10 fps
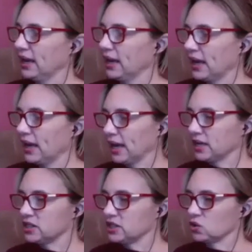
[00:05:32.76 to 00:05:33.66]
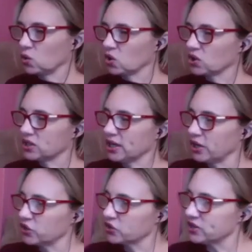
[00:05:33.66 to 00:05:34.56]
And in order to
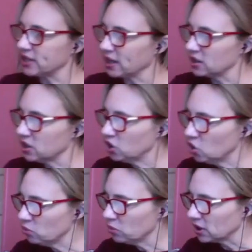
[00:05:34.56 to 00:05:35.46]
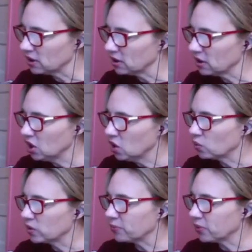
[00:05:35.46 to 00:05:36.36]
understand human,
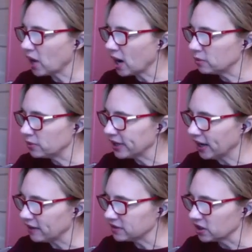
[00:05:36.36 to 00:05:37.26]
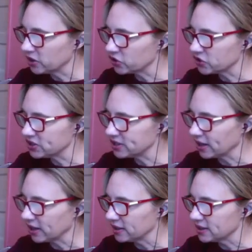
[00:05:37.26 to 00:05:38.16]
we probably have to
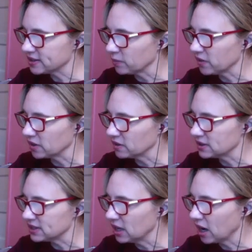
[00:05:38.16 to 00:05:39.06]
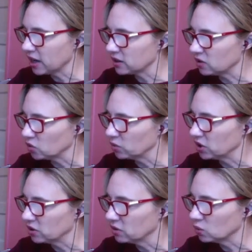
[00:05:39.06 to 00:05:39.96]
understand something that's not
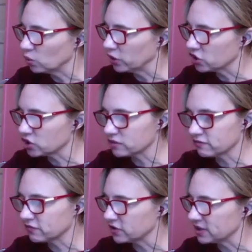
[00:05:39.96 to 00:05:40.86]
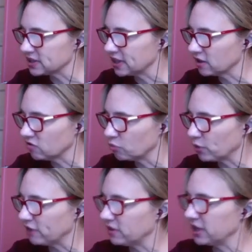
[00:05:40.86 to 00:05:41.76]
human, which for the sake of
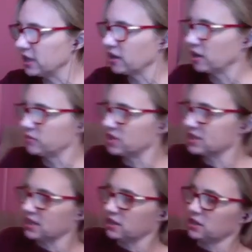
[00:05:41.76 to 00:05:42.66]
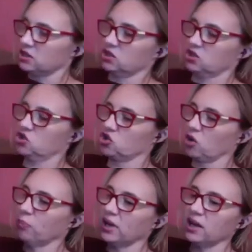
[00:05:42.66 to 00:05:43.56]
brevity, I'm just going to
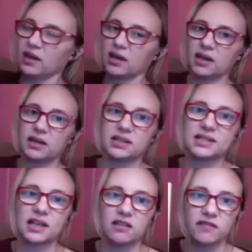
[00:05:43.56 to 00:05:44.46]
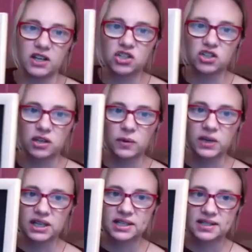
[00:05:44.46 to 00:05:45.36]
jump ahead and say eventually we
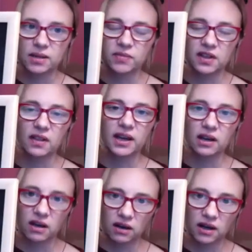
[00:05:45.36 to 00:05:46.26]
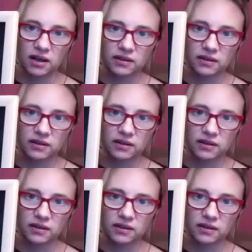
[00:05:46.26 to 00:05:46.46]
get to something like God.